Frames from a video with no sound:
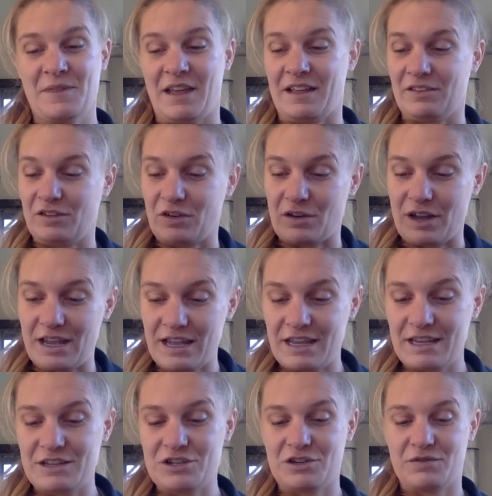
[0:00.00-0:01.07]
And so
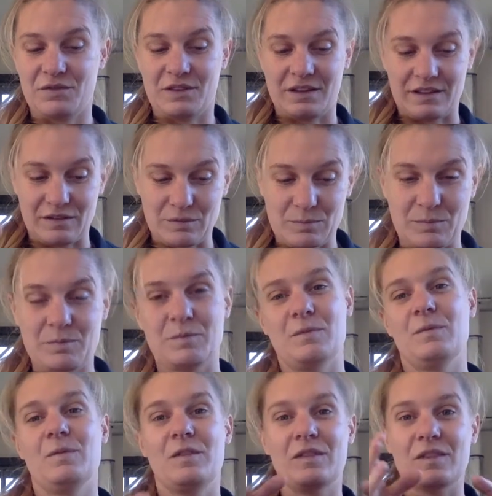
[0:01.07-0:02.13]
each of these
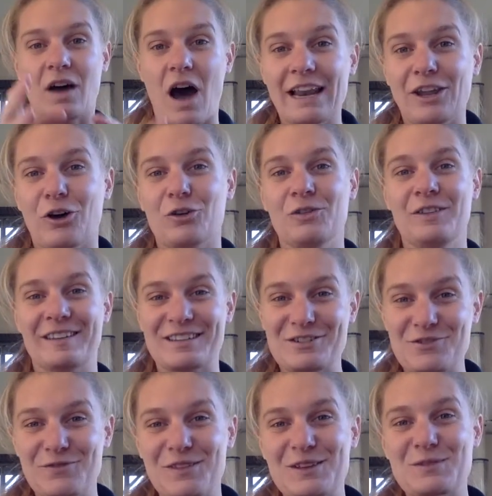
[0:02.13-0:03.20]
silos,
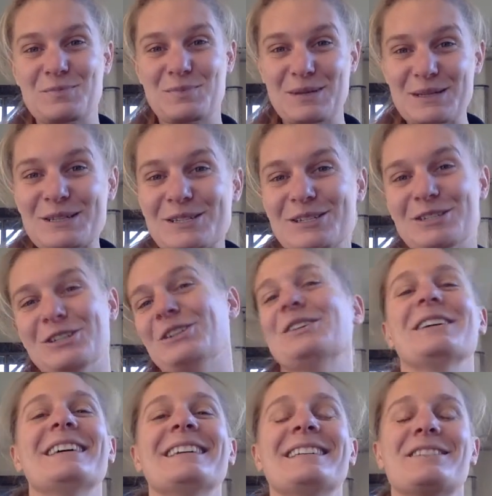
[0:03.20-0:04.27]
each of these business
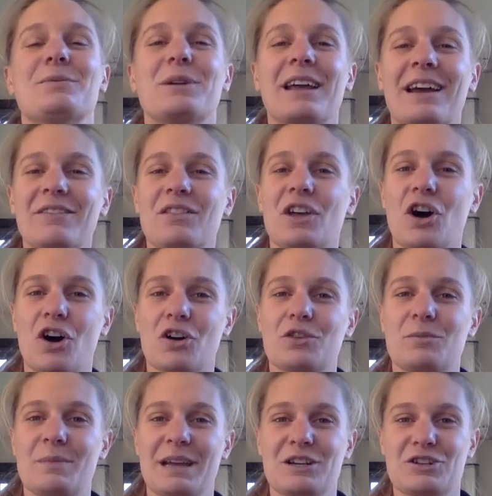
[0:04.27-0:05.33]
units would have their
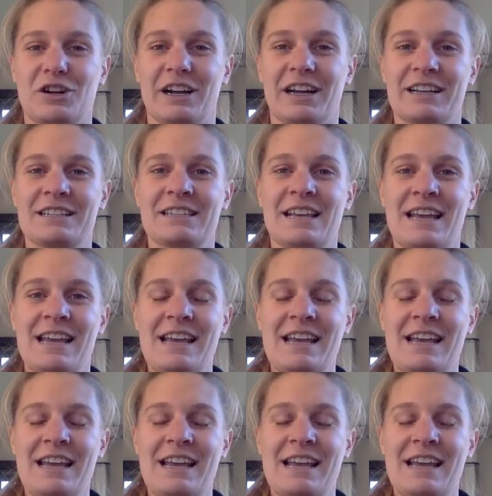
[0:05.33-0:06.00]
own metrics,